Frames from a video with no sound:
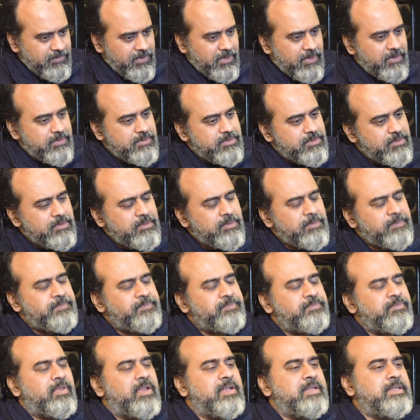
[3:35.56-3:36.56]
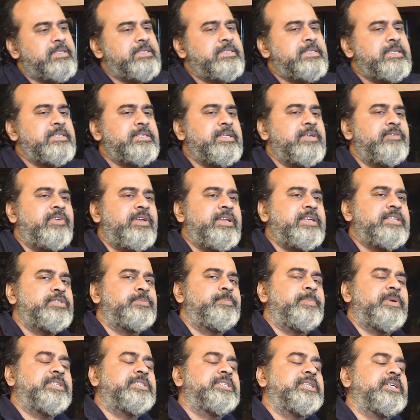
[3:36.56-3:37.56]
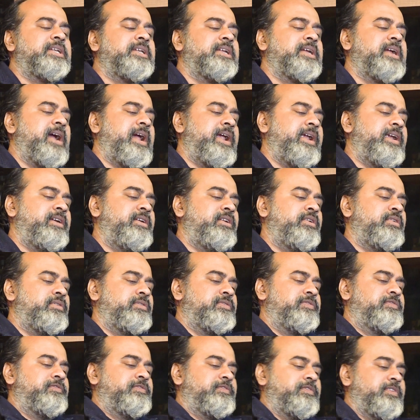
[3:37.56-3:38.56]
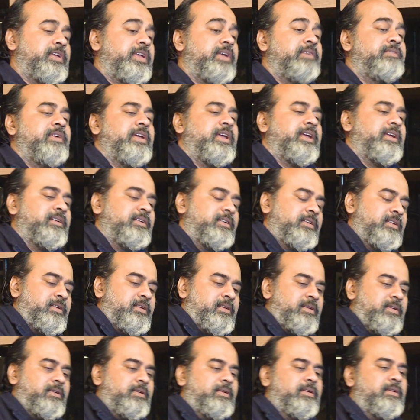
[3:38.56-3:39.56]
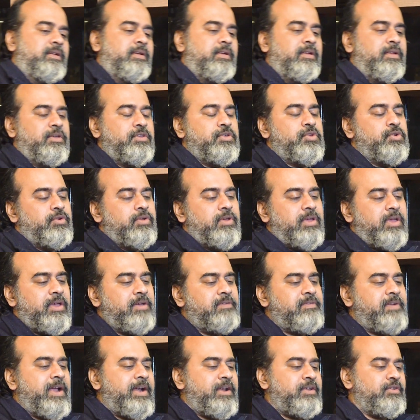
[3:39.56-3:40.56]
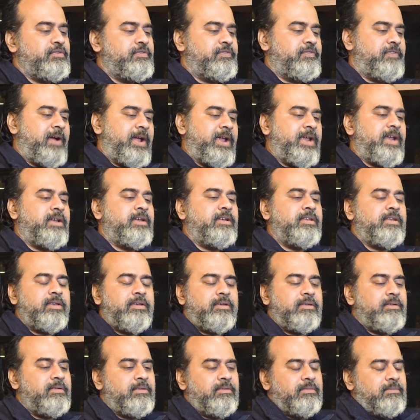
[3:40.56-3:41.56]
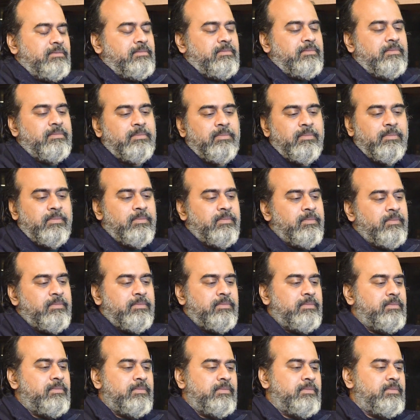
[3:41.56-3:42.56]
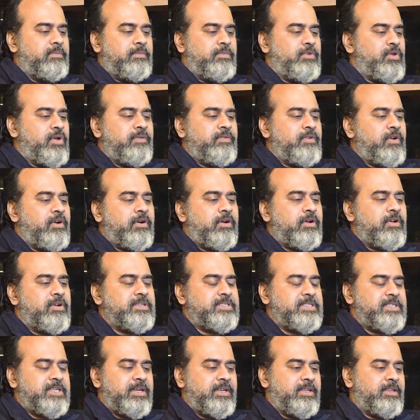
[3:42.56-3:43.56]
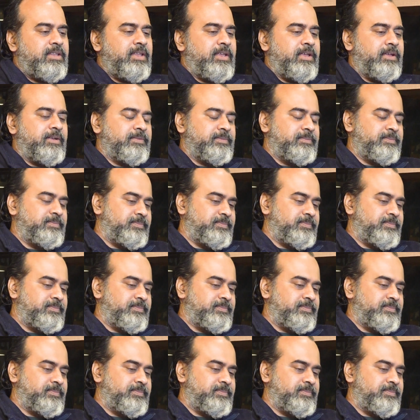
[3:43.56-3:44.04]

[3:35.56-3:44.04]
So this is a very special kind of giving. You give and you find you have not lost anything.